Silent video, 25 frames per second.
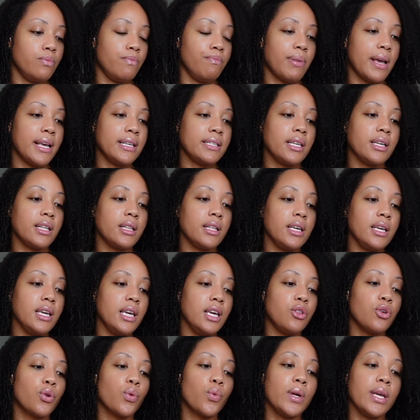basically
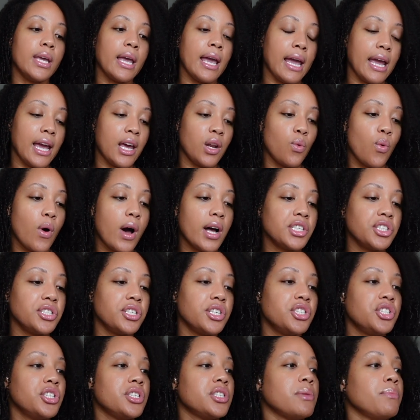either we hand wash
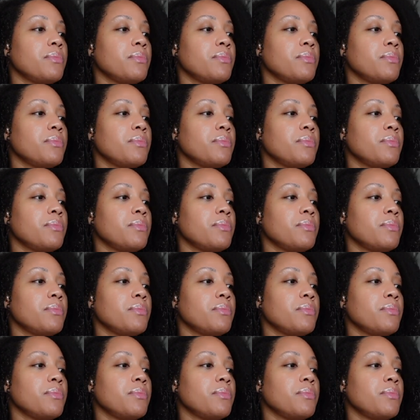dishes